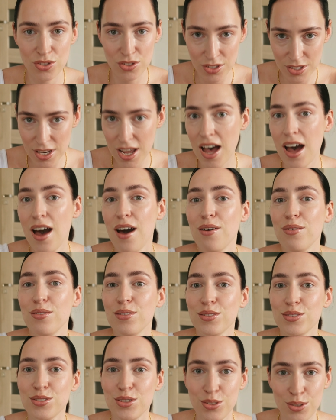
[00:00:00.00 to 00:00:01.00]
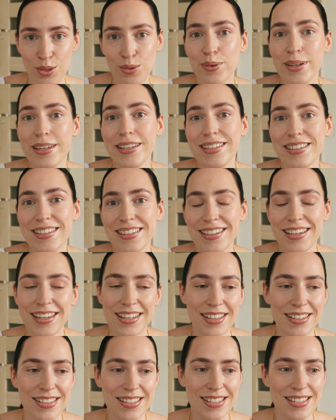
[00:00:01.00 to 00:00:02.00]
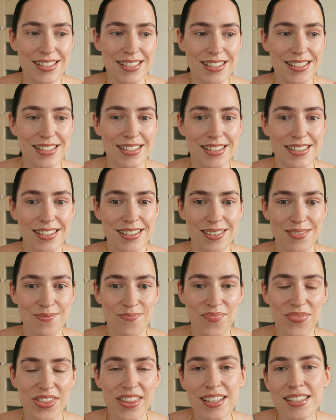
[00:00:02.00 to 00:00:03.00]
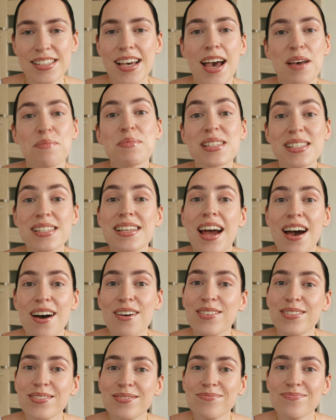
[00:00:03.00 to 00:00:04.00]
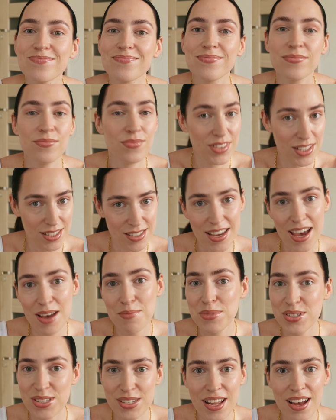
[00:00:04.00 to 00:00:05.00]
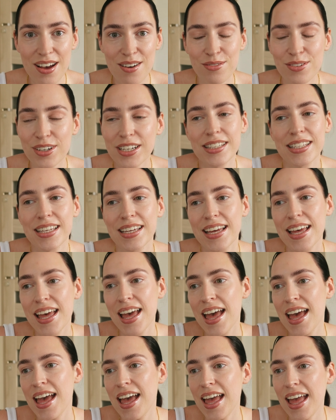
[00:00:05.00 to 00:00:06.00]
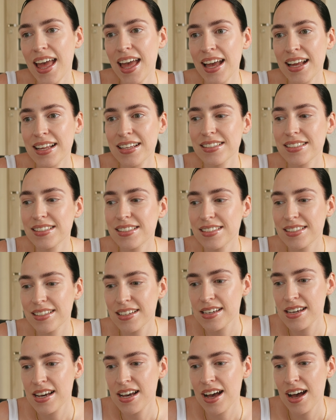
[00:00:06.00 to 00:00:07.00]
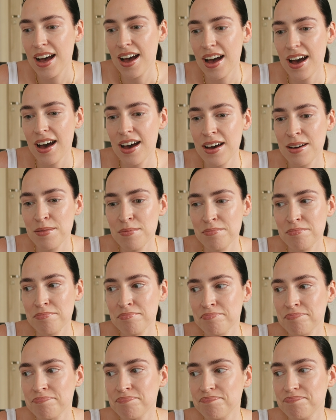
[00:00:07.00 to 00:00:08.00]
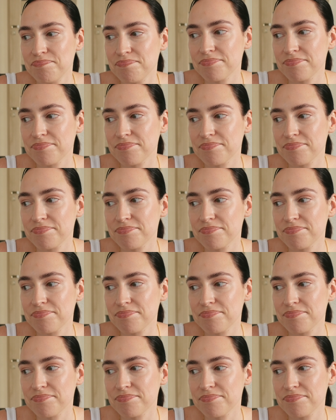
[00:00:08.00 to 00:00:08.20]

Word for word: now to do it it's the time is now the time is now really and um